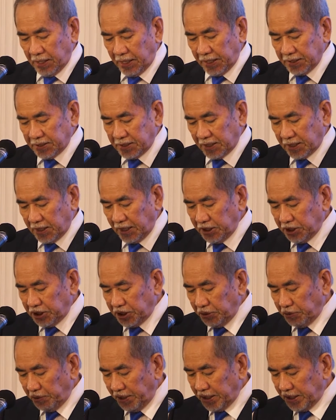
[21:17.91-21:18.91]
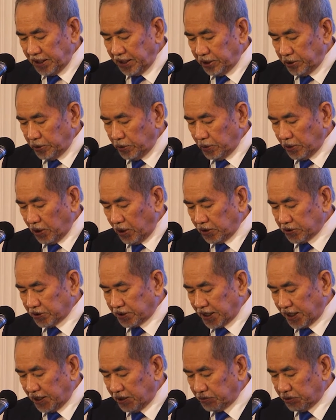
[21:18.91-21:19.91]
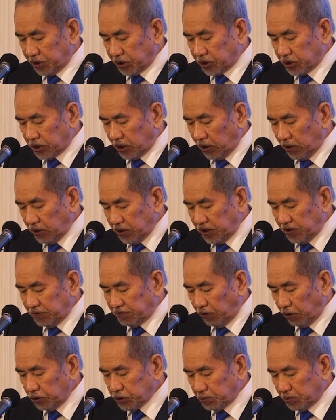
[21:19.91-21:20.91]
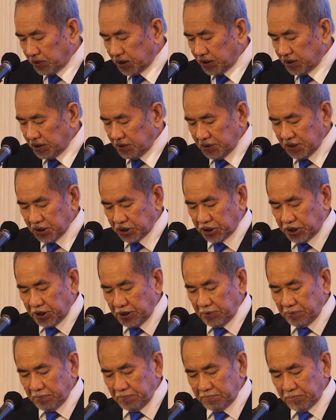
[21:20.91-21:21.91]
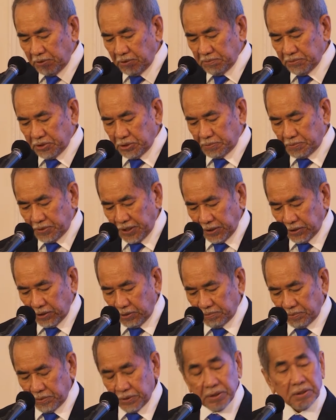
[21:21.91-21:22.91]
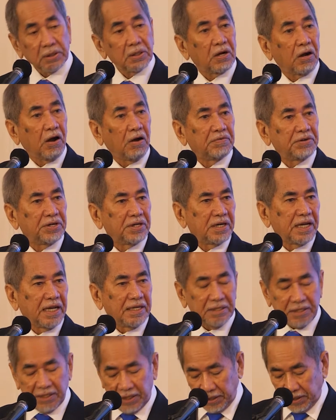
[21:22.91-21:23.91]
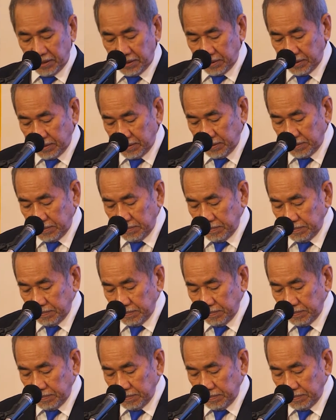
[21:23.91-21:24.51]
As the country went into lockdown with strong enforcement stemmed from spread of COVID-19,